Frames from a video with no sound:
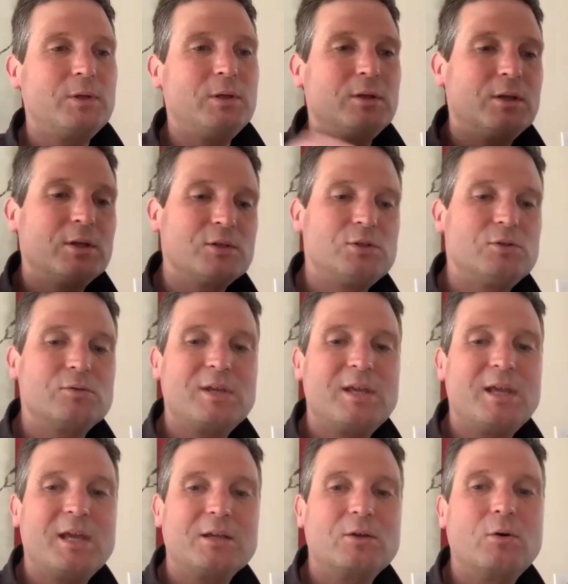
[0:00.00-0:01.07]
Because you
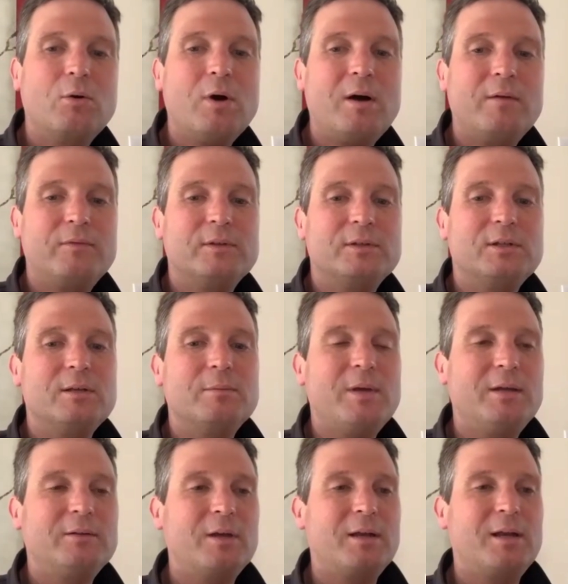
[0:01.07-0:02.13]
can't go off the deep
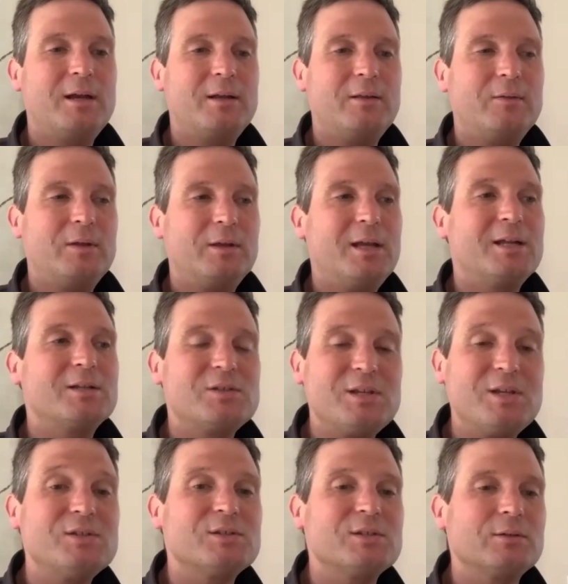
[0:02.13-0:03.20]
end on anything. And it's
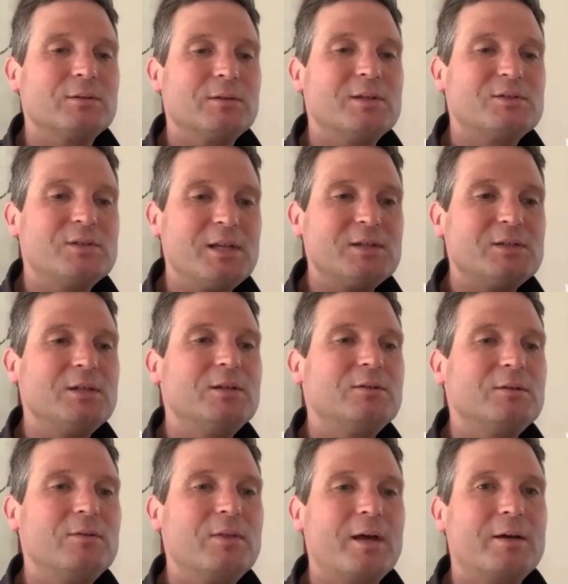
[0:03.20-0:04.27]
easy. It's easy to
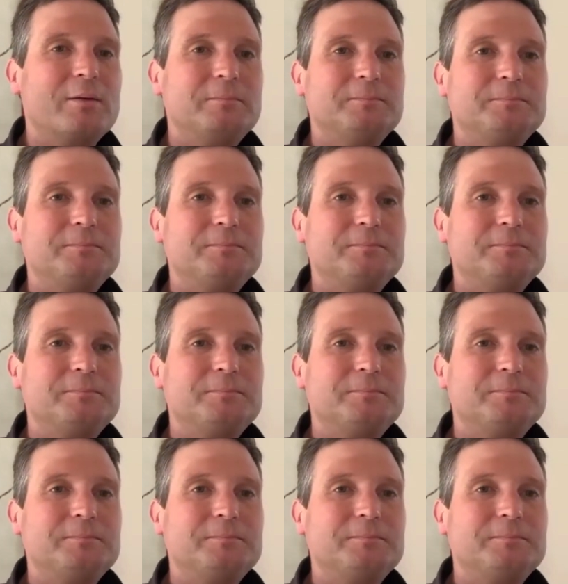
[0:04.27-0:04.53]
do that.